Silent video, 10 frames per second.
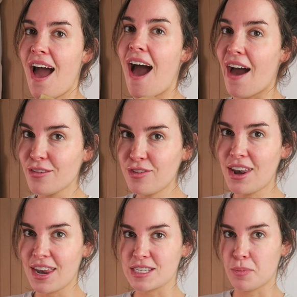I have a
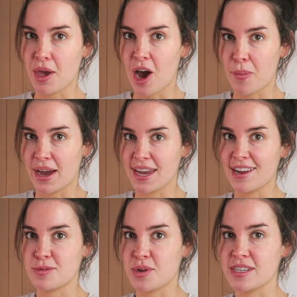feeling it's a PR
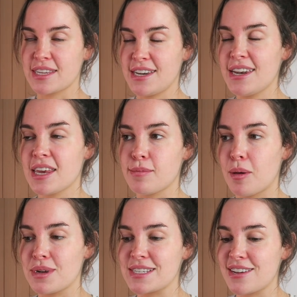package because they did
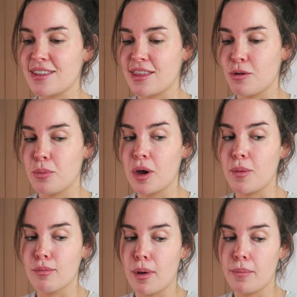email me to say that they were
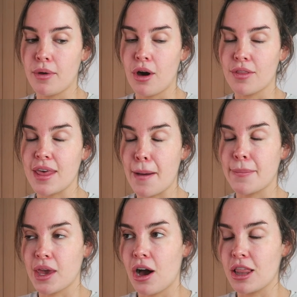putting me on their
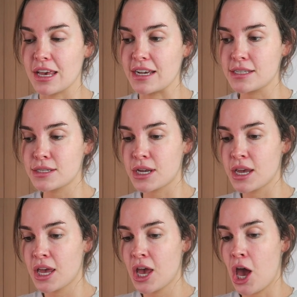PR list
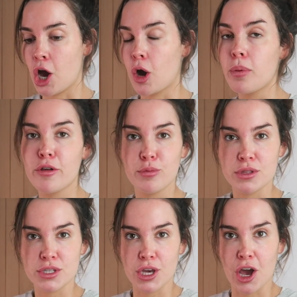a couple of
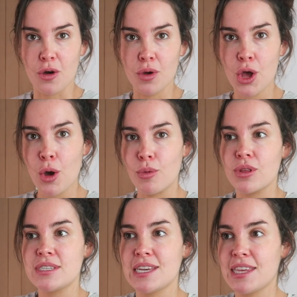months ago, but
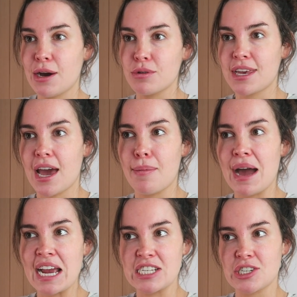they said that I would get a
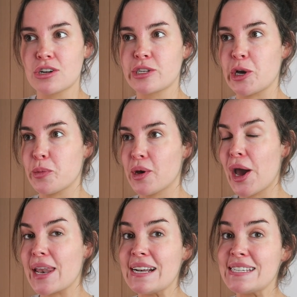package in October and